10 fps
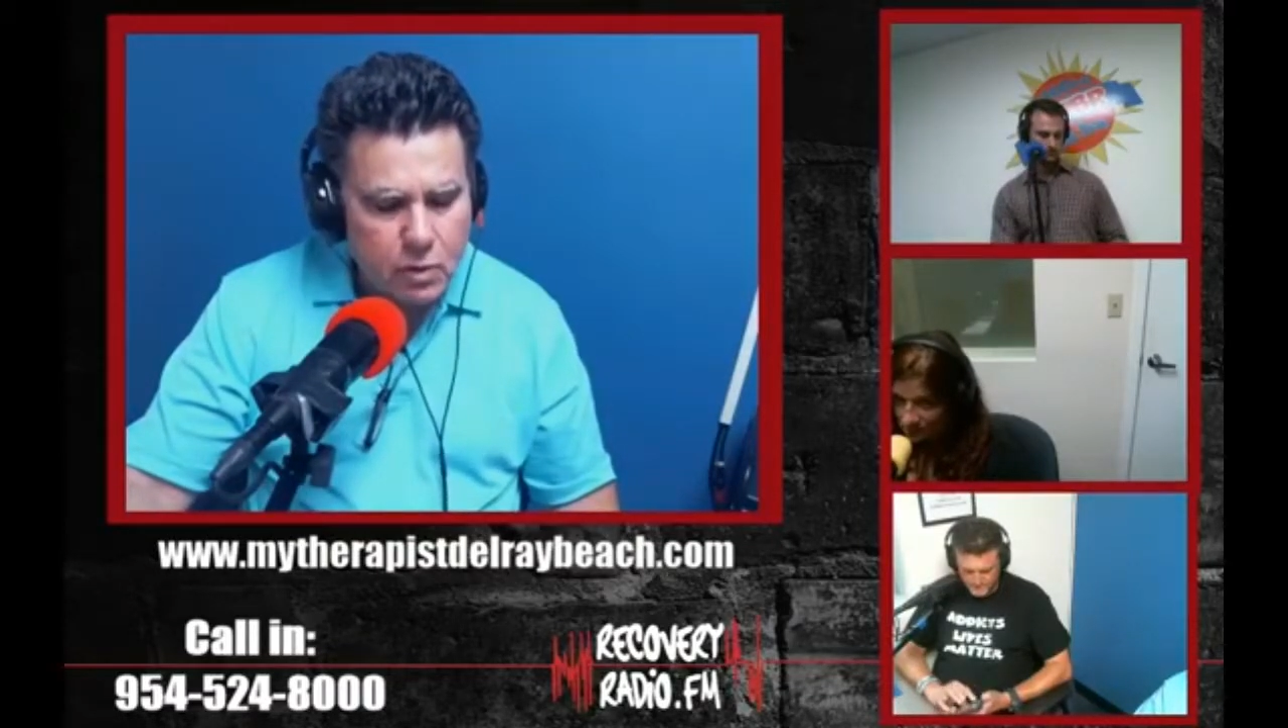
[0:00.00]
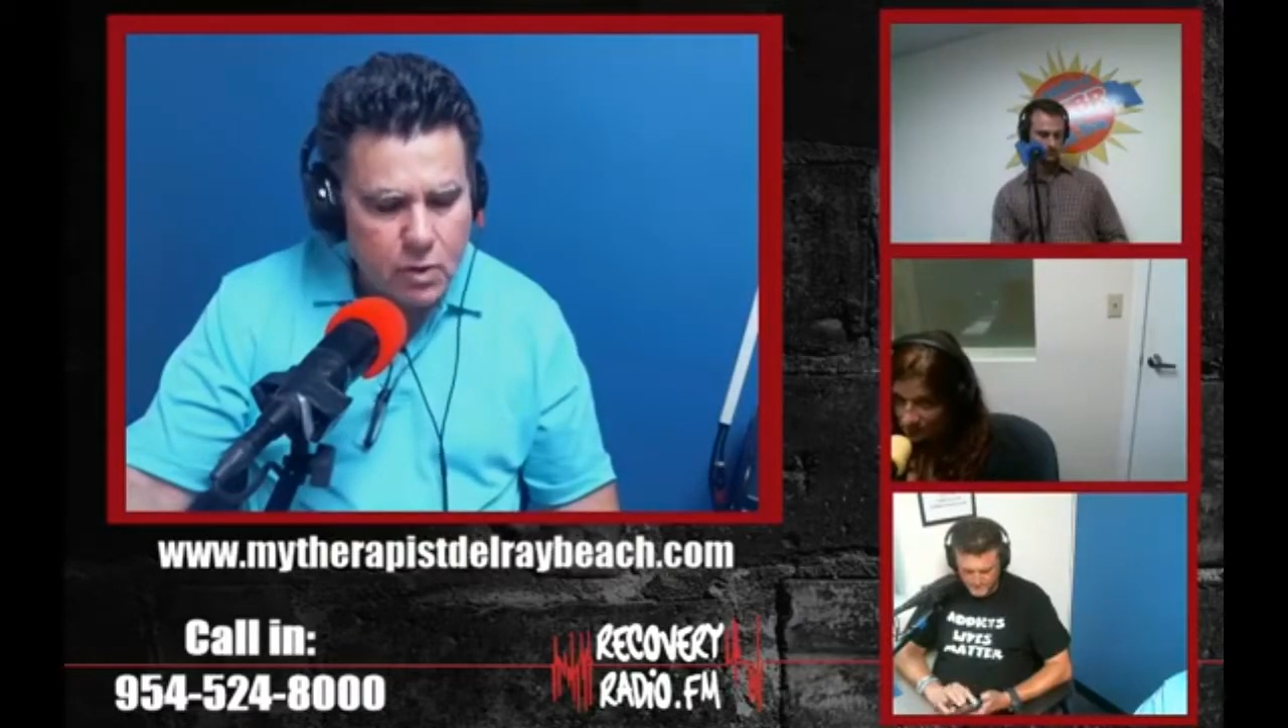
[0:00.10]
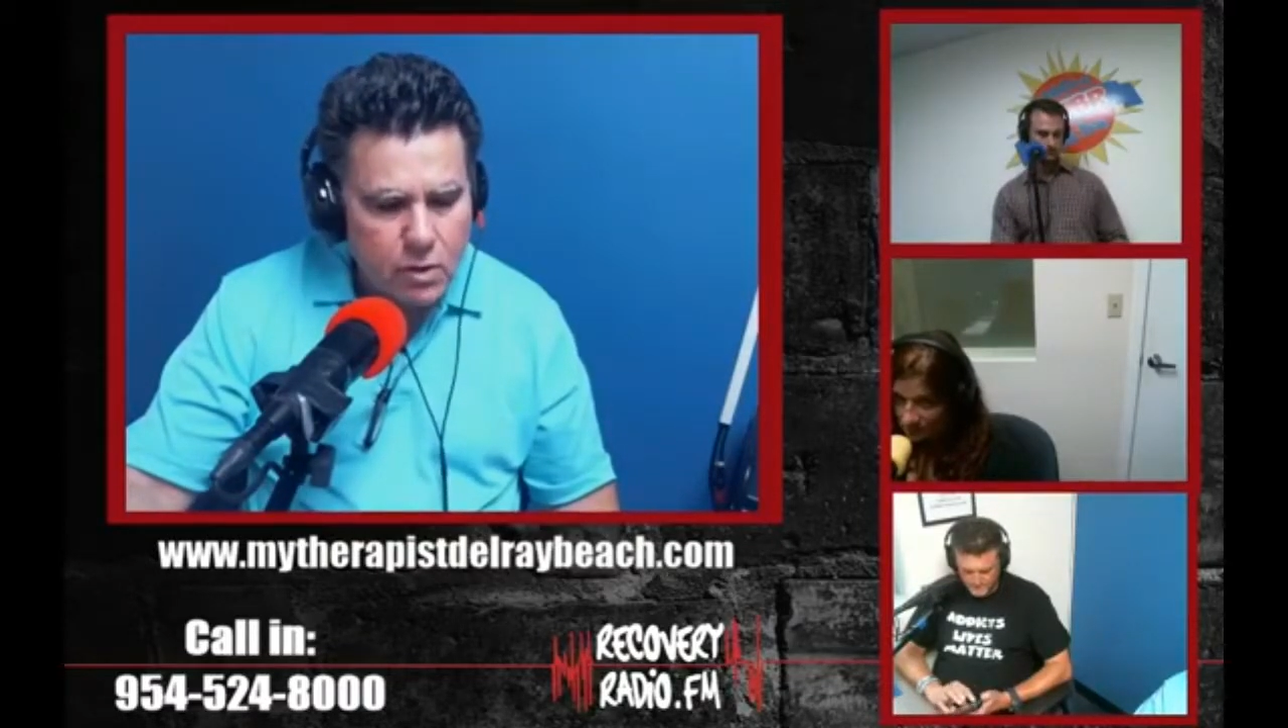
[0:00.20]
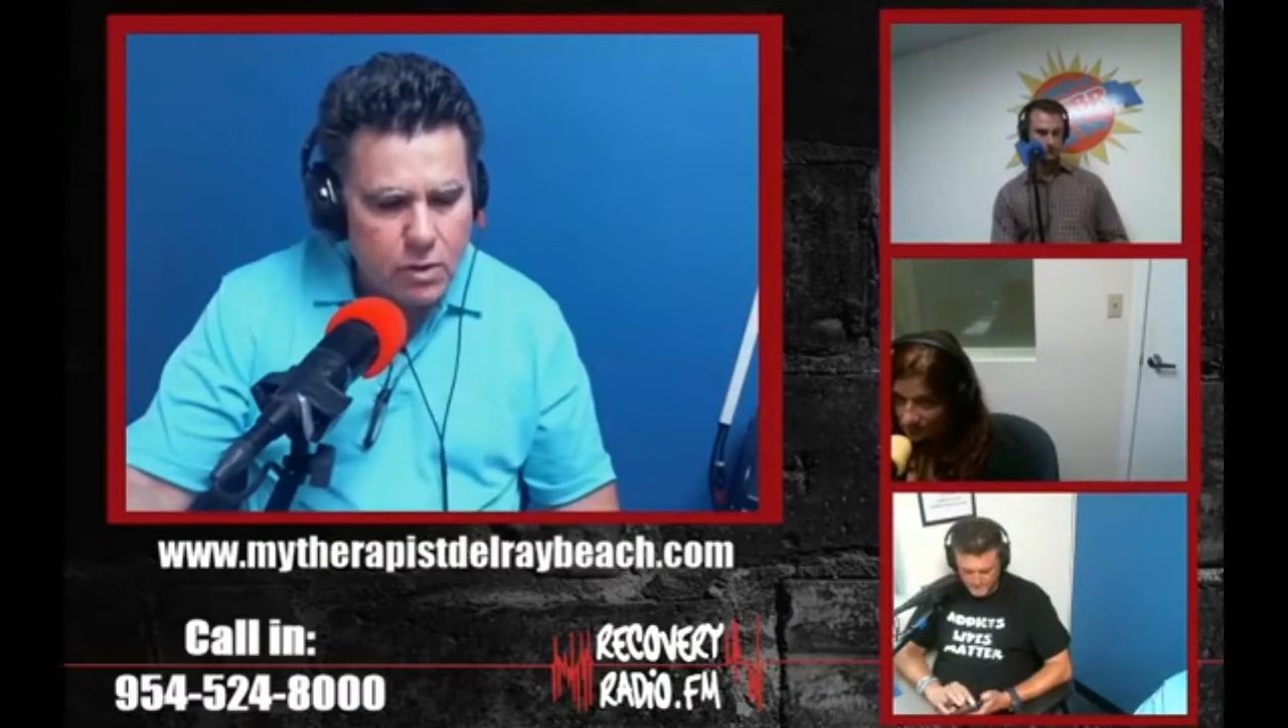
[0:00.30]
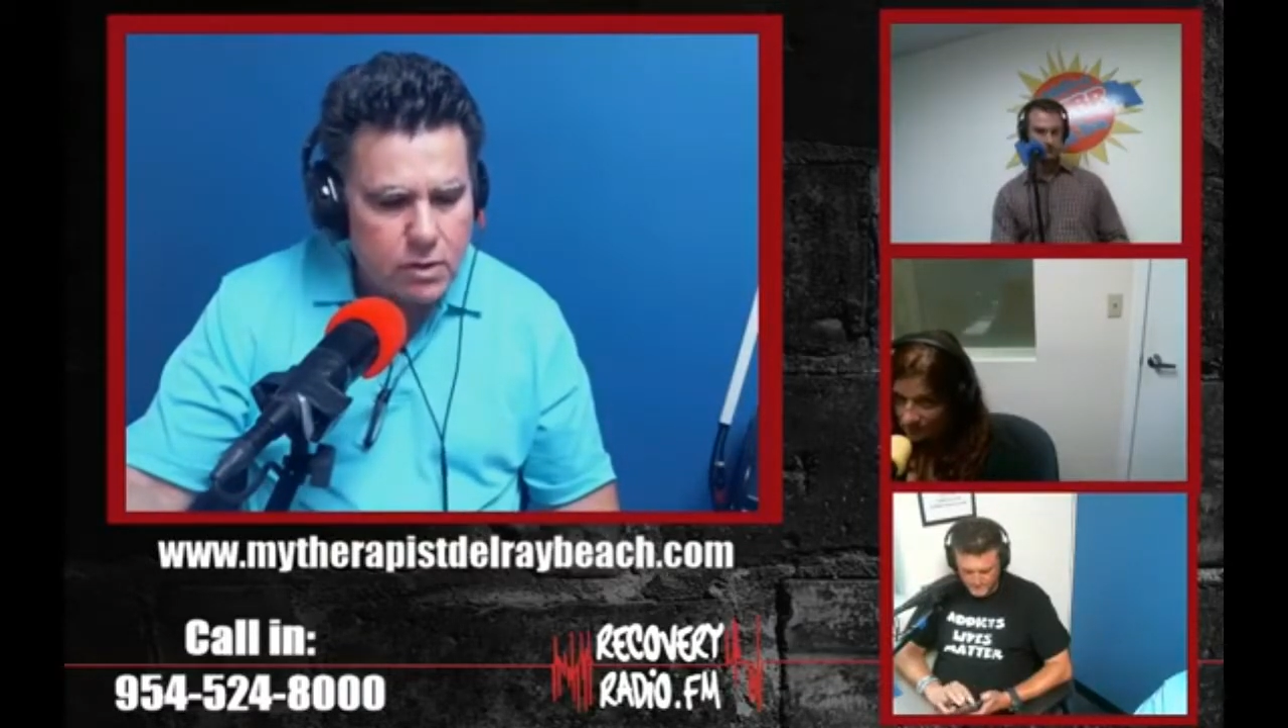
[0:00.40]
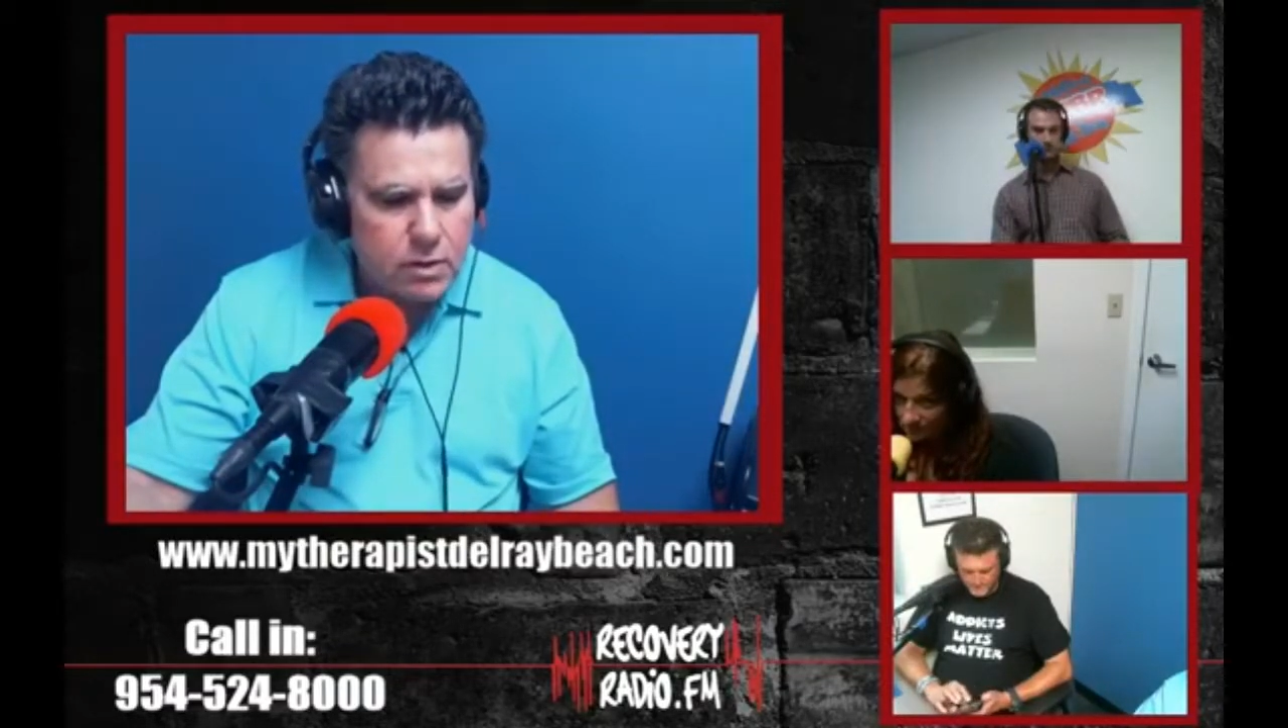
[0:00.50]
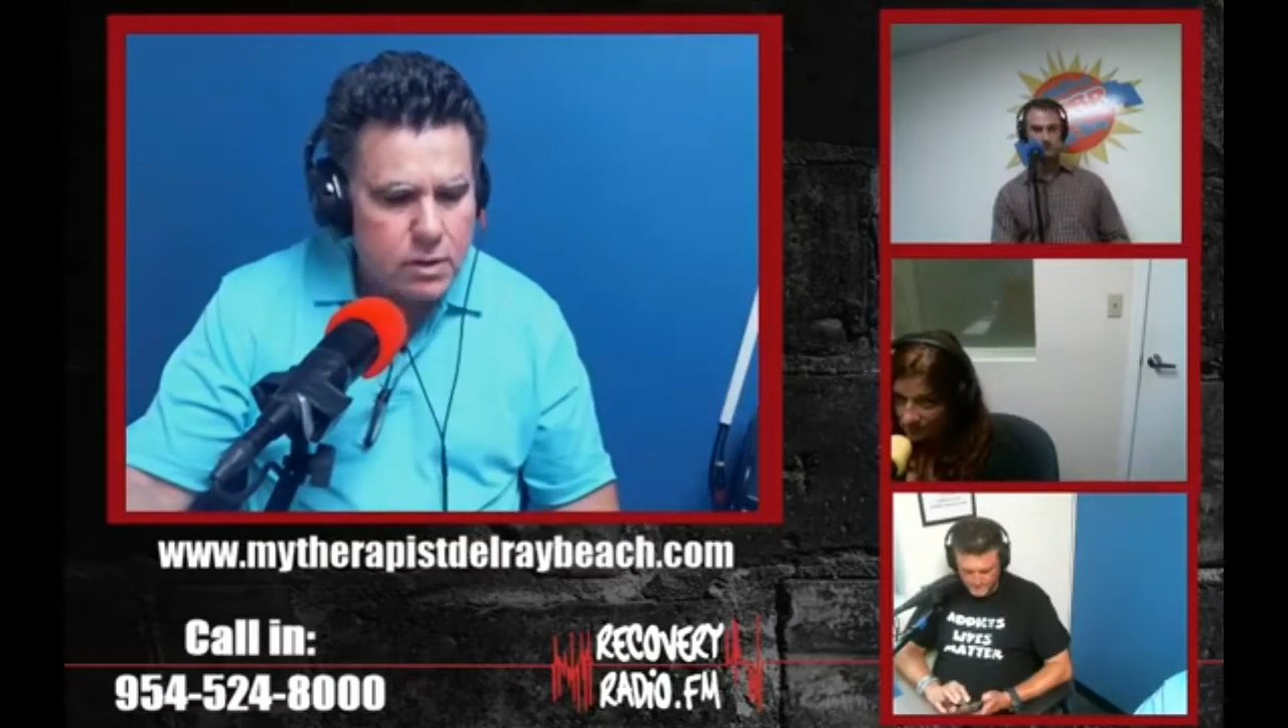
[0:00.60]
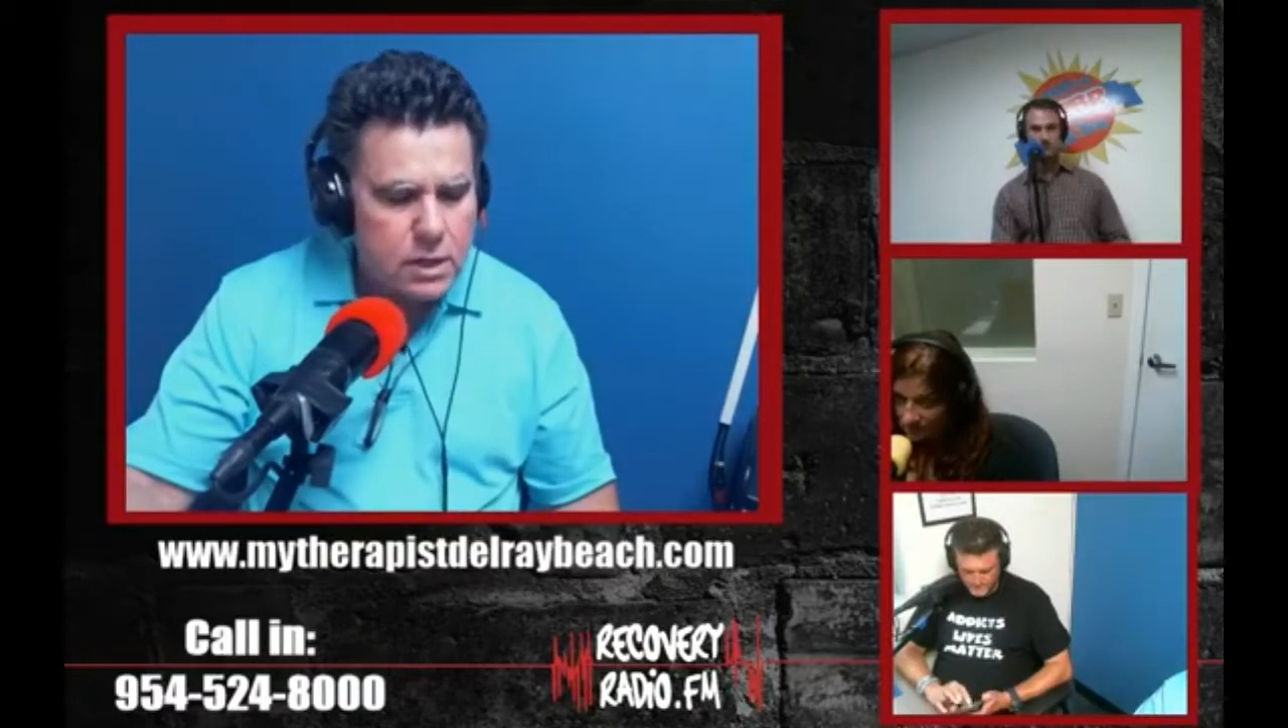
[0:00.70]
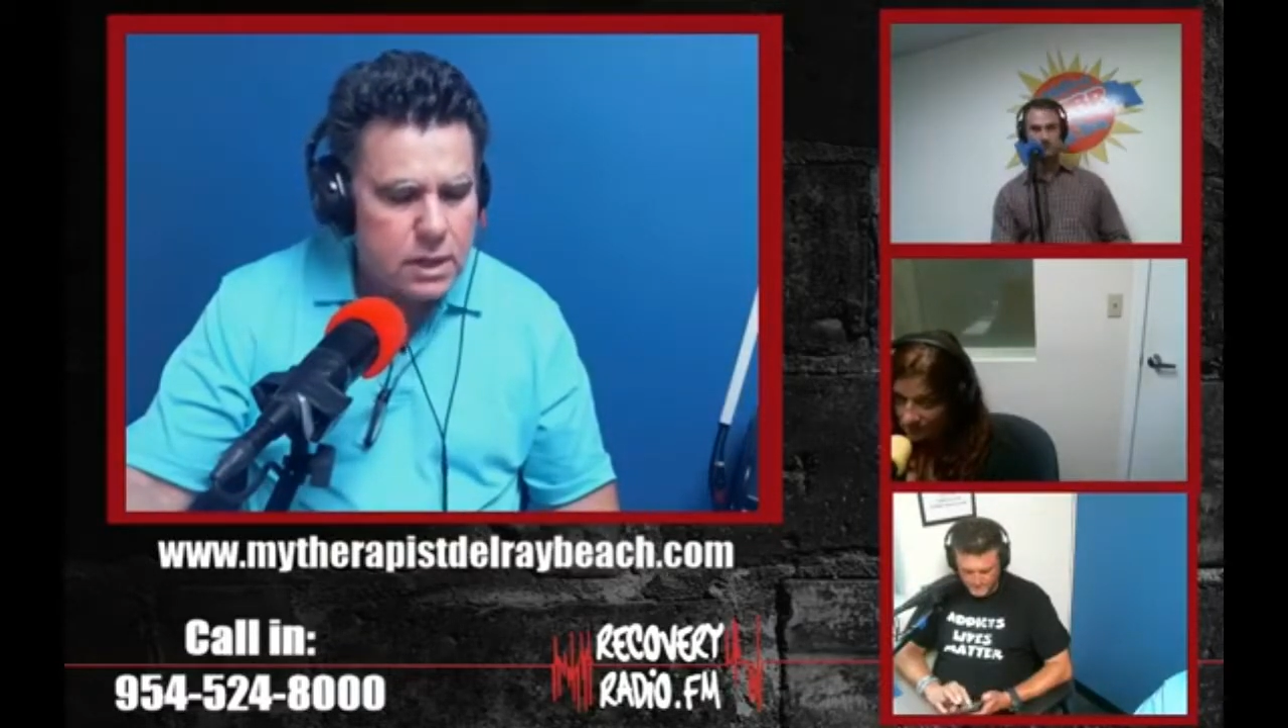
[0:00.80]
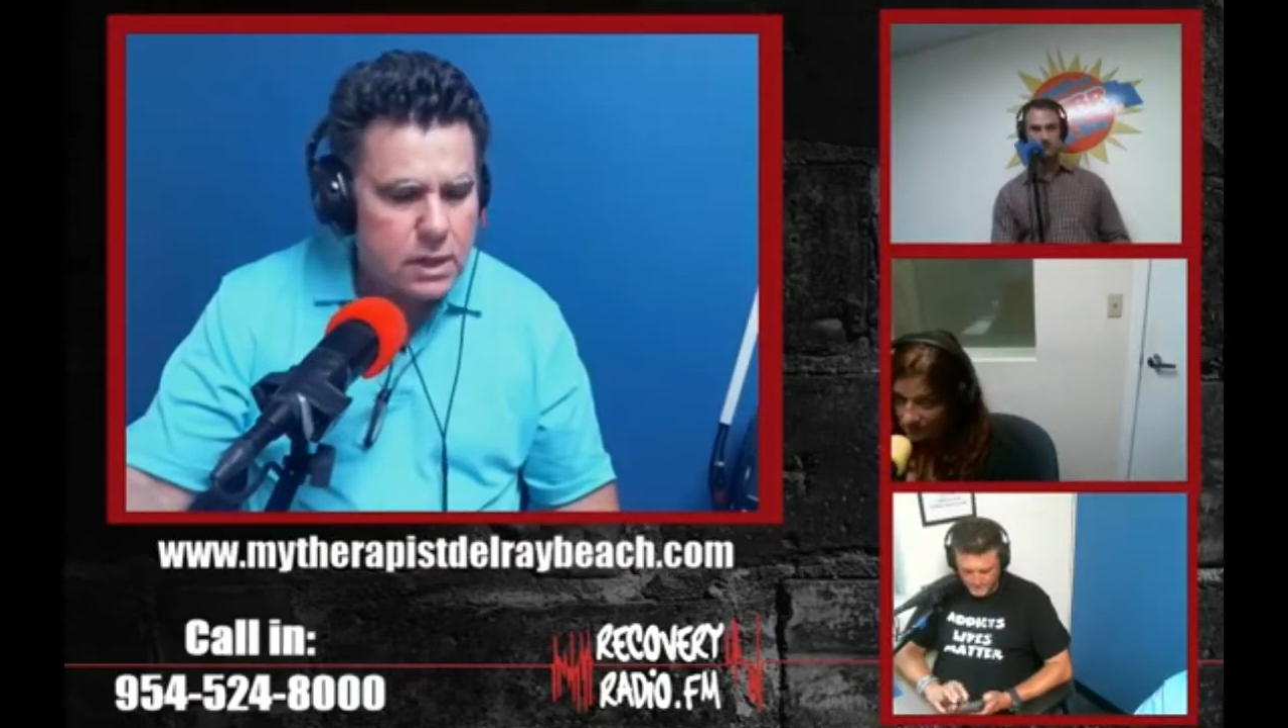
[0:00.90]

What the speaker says: are,